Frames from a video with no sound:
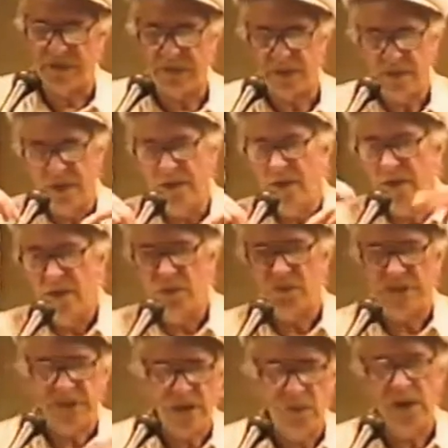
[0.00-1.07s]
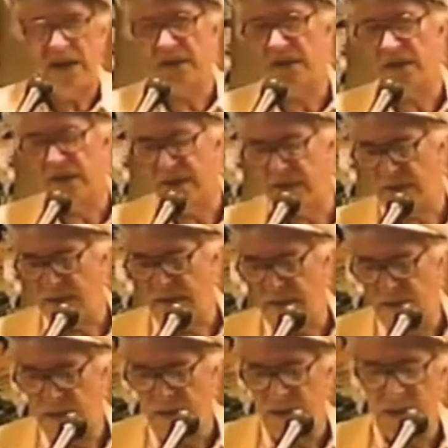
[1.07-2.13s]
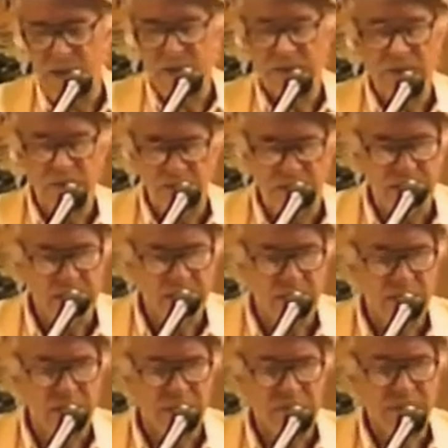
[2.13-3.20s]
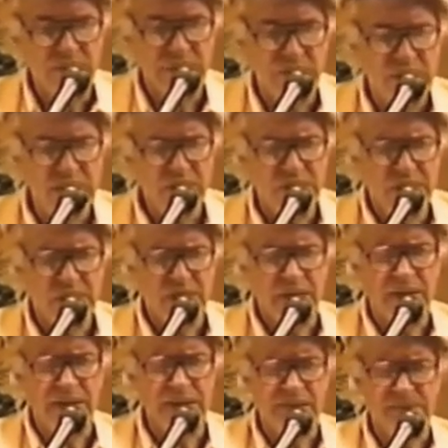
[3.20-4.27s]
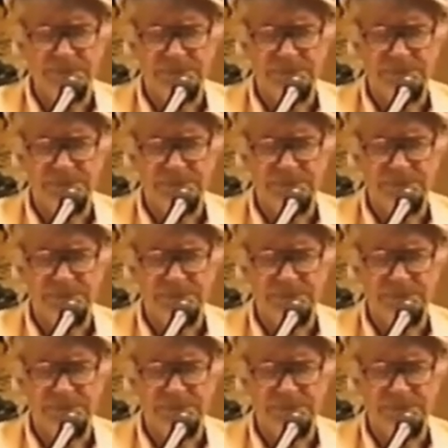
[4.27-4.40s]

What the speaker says: and recoagulating. So the strange thing is,